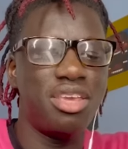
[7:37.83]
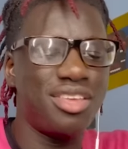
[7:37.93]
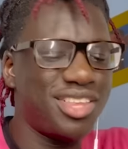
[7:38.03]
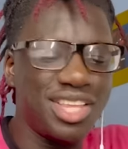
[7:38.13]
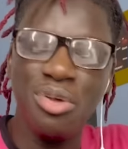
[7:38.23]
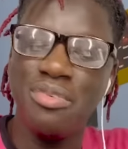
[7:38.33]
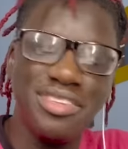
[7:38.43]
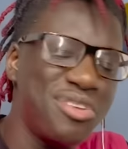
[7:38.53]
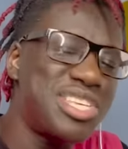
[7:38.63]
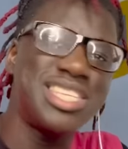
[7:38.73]
you
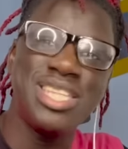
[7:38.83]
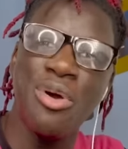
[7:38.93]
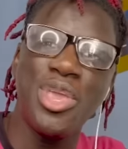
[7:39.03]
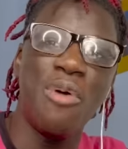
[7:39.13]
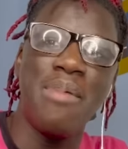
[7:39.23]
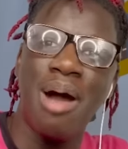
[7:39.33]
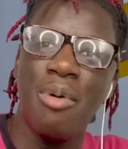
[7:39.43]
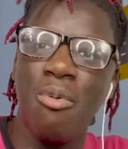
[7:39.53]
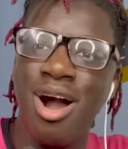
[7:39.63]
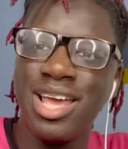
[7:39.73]
you just know your mama
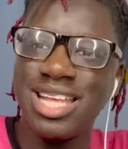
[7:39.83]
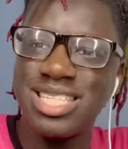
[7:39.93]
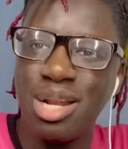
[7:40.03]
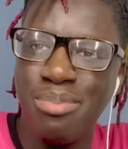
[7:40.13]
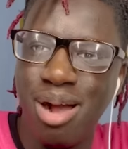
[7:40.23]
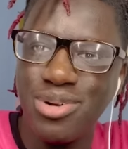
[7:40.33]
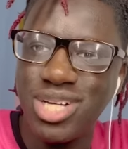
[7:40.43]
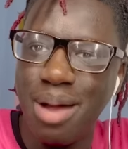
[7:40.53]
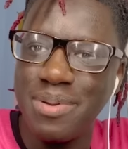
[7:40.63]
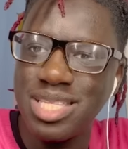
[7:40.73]
walk into the
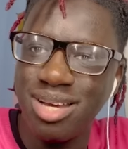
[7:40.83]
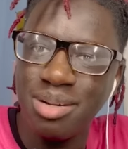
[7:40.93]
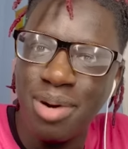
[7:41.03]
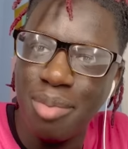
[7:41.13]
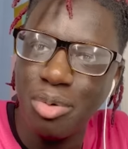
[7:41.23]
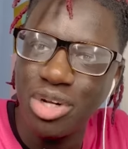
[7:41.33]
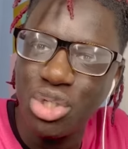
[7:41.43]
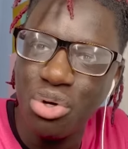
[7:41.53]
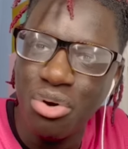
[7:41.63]
barbershop and tell the barber what you gonna